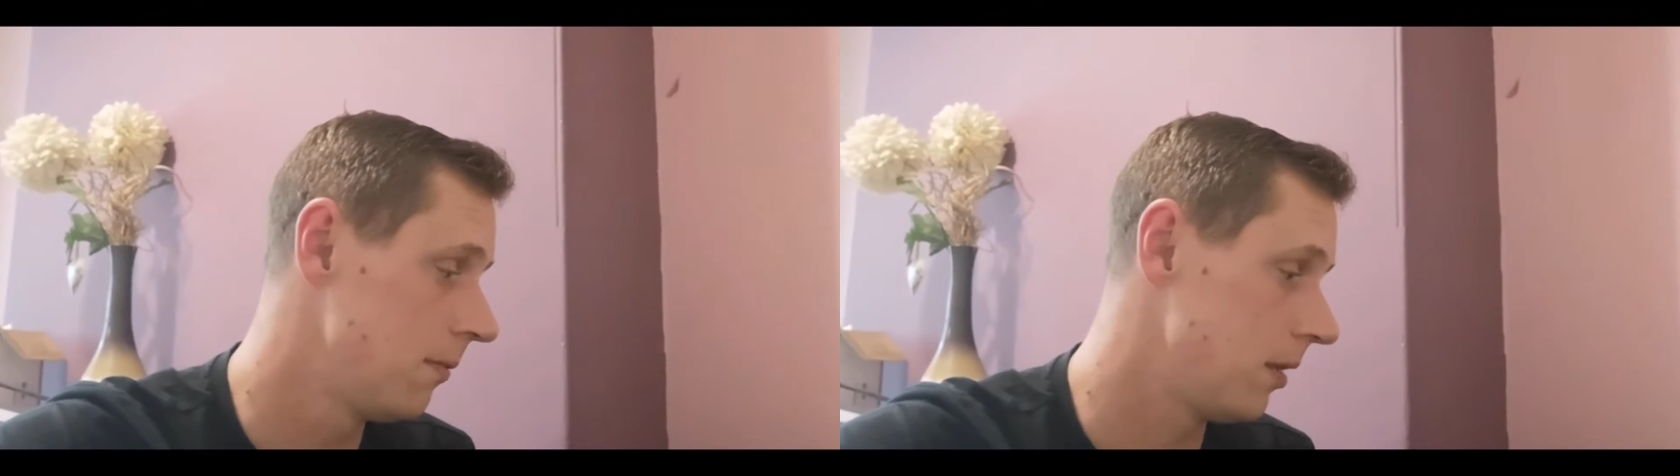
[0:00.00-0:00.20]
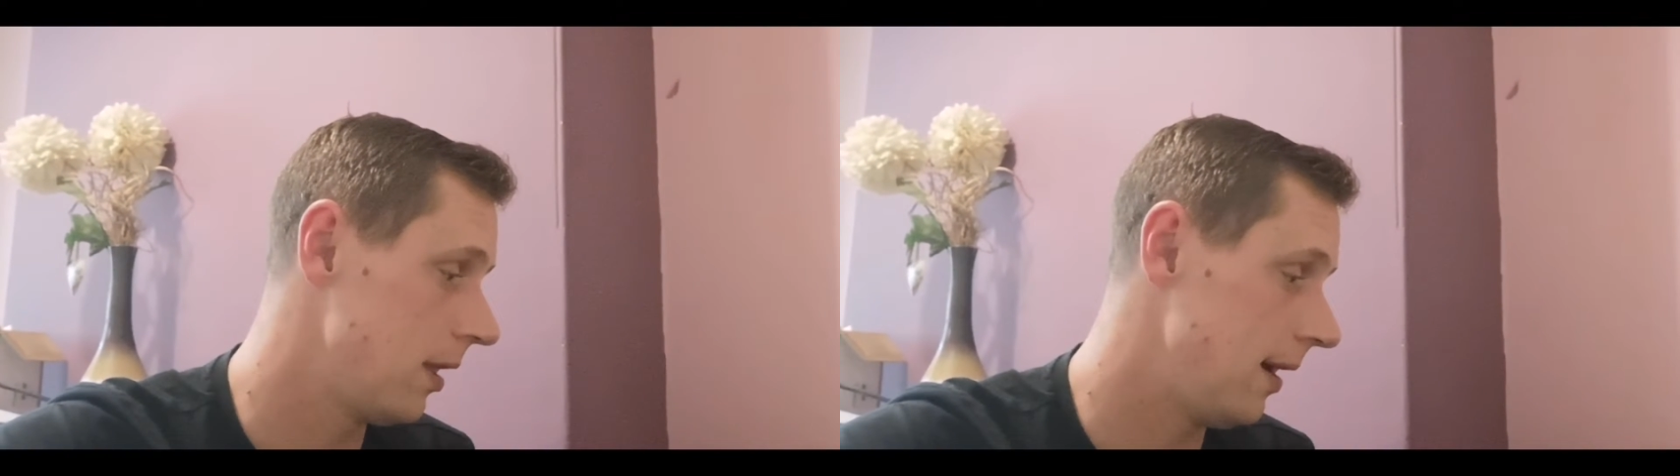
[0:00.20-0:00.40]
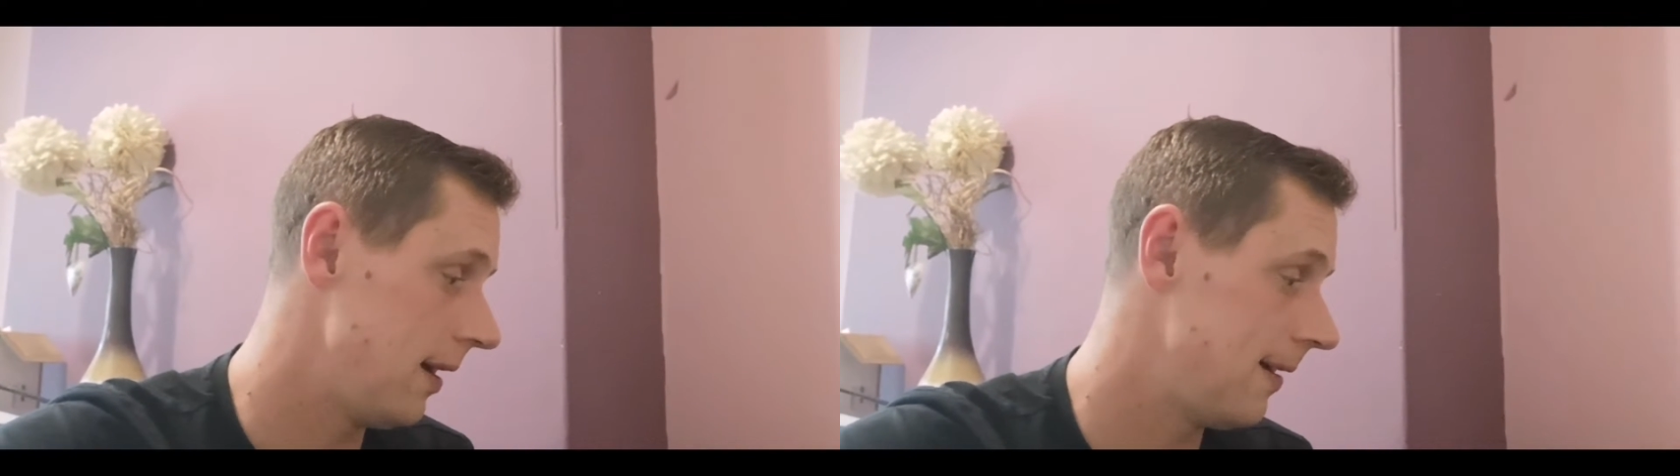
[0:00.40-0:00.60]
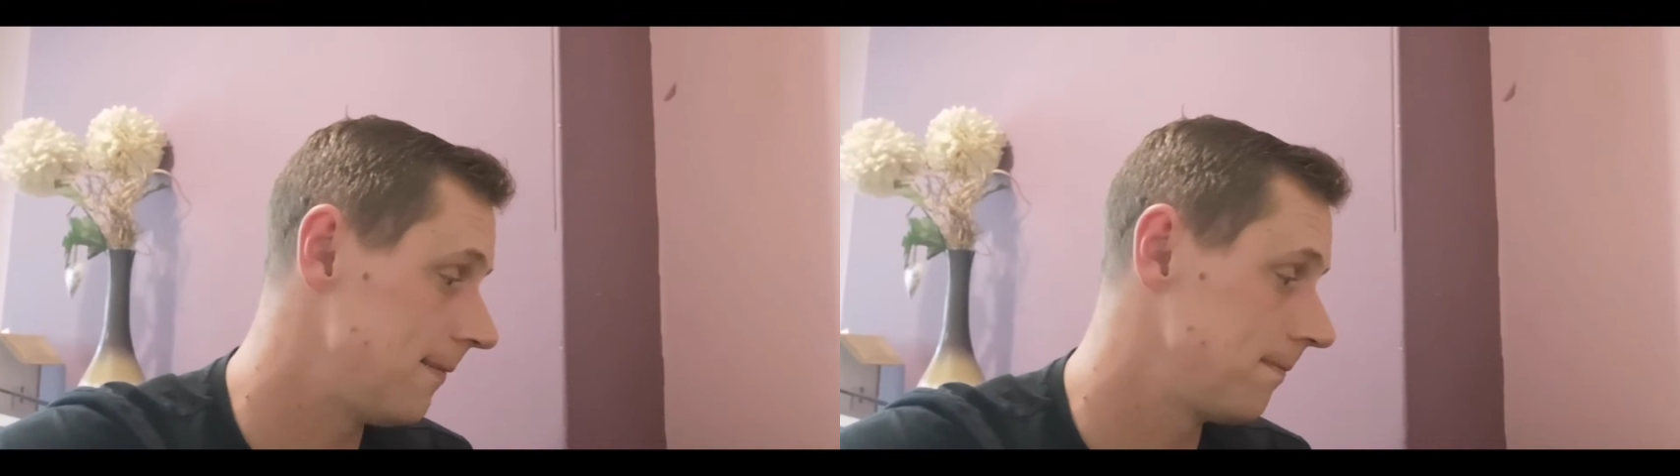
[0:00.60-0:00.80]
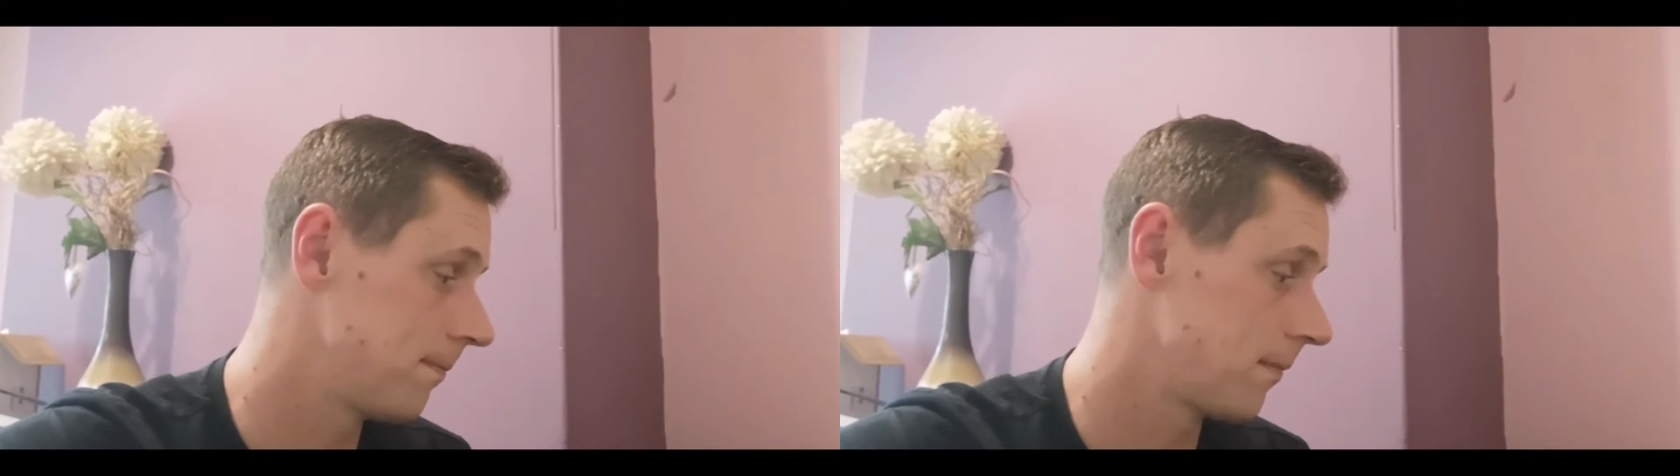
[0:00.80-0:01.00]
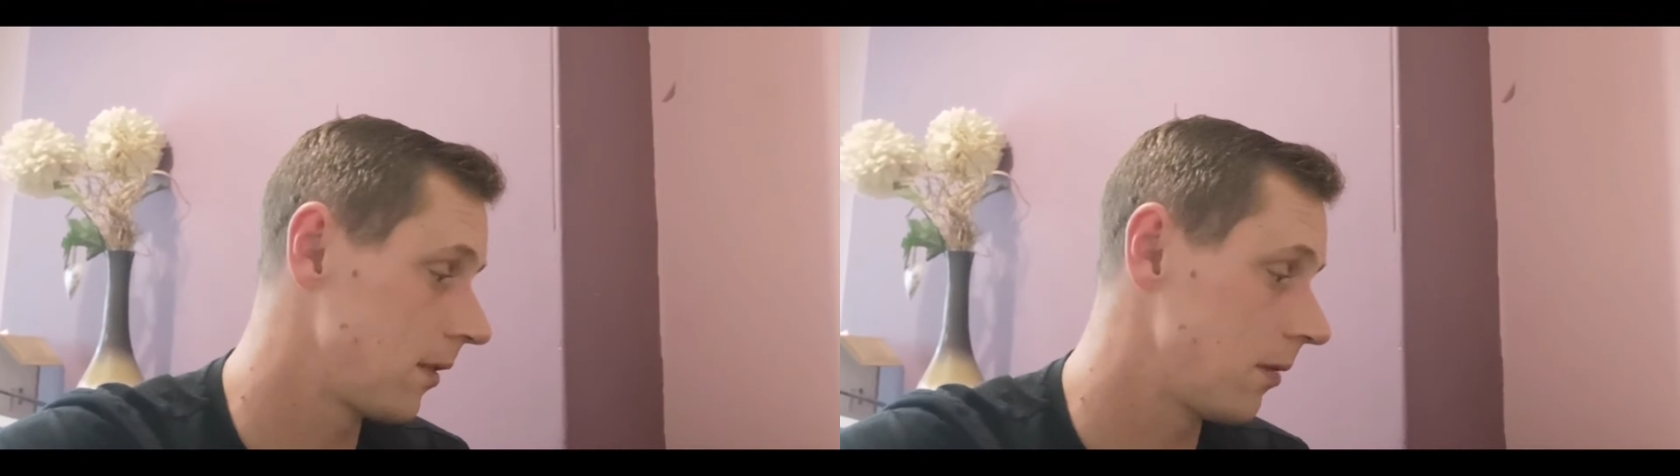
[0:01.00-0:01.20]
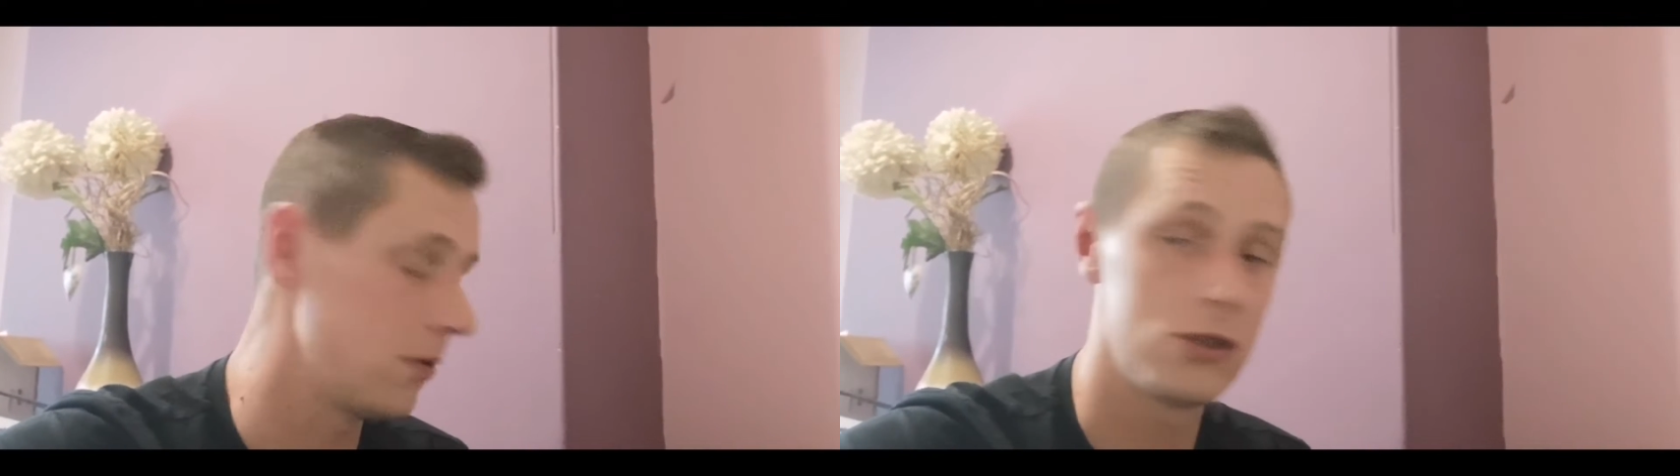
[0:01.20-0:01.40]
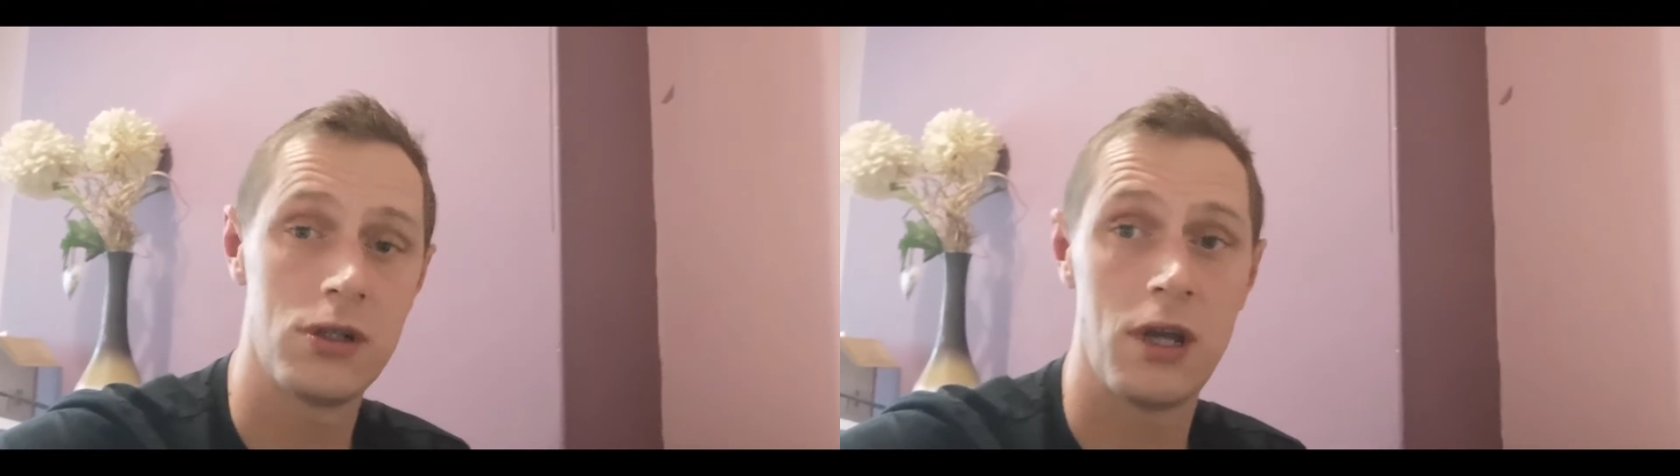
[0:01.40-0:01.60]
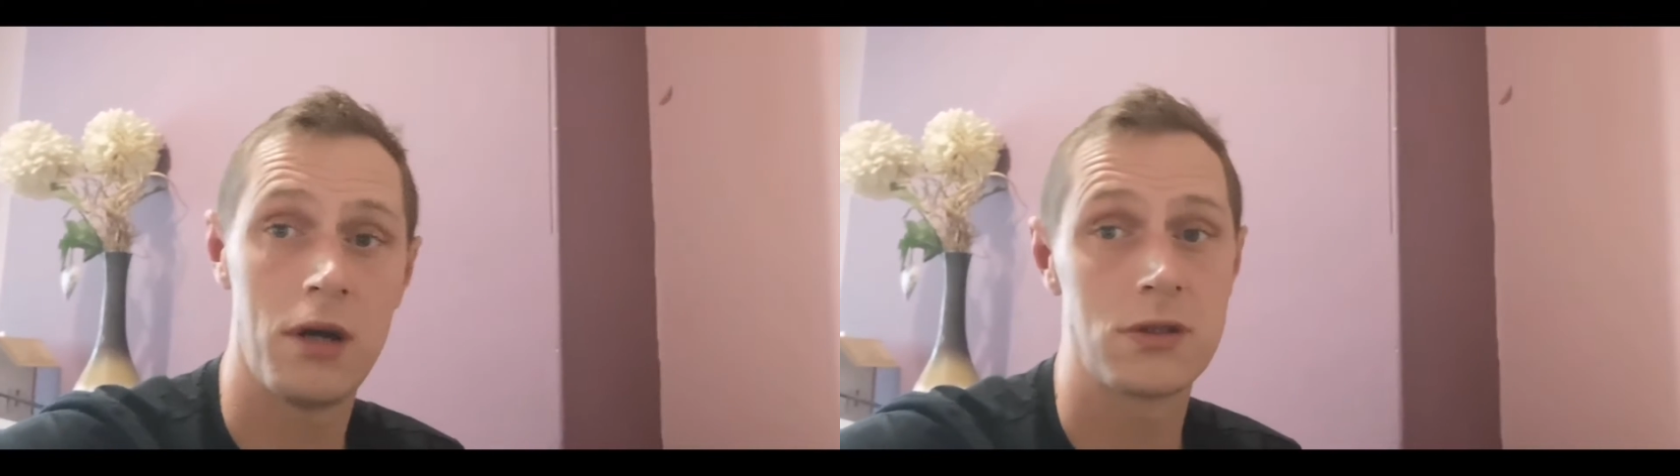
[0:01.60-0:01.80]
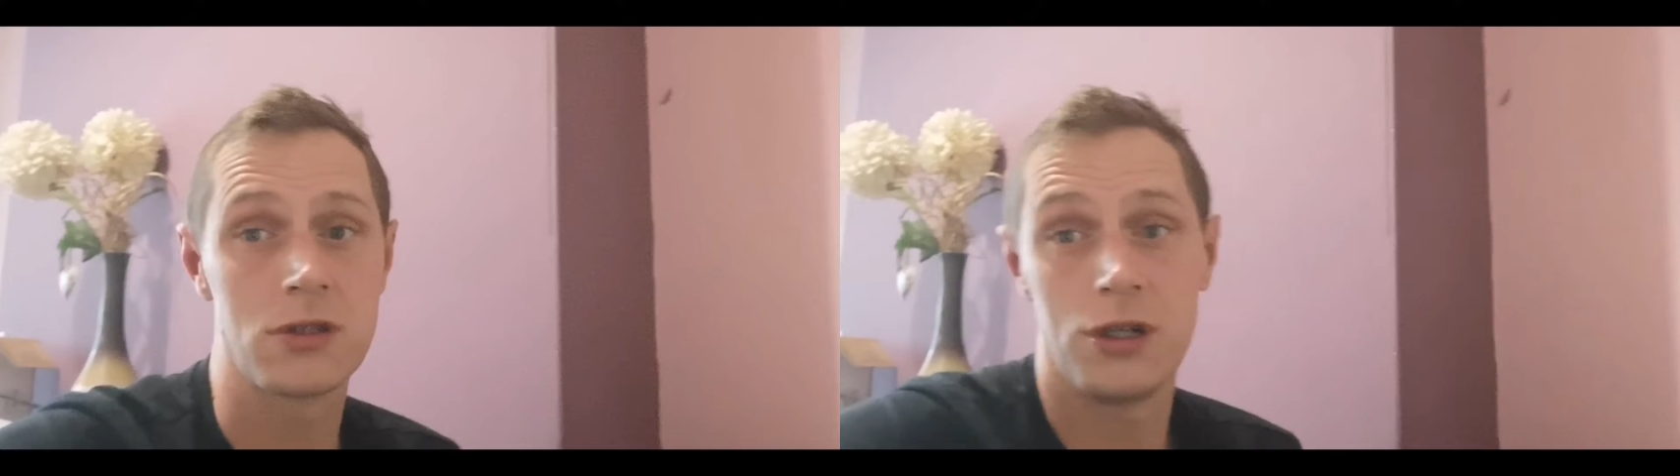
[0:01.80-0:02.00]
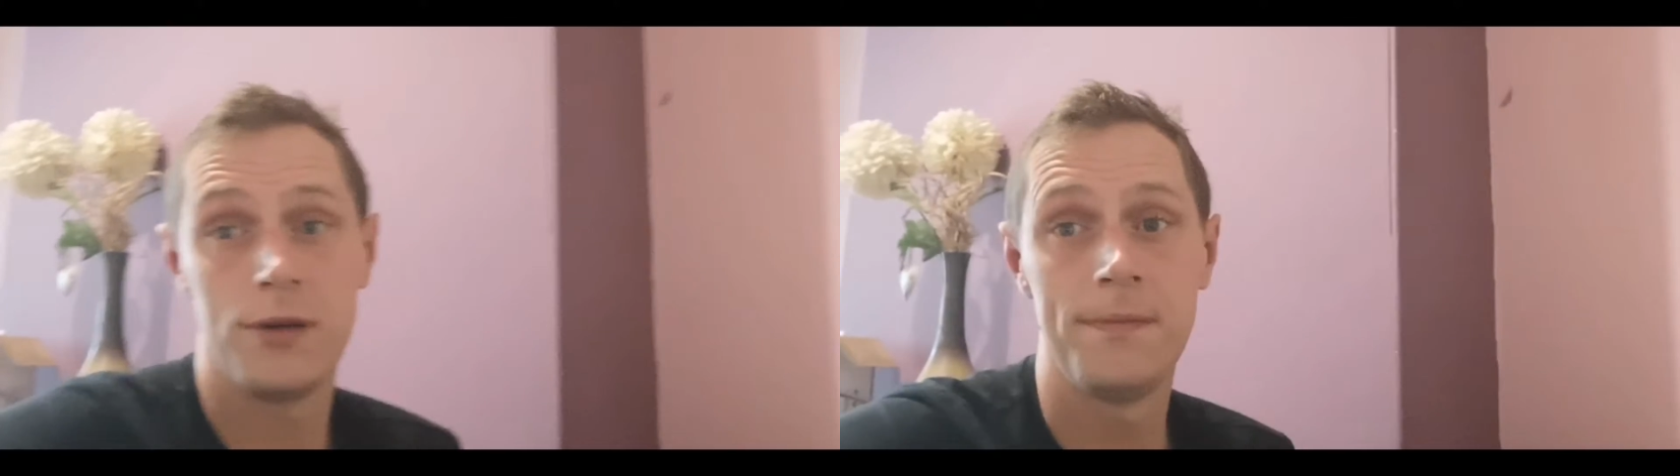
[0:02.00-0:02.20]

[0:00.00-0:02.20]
but I want to show you how it's done.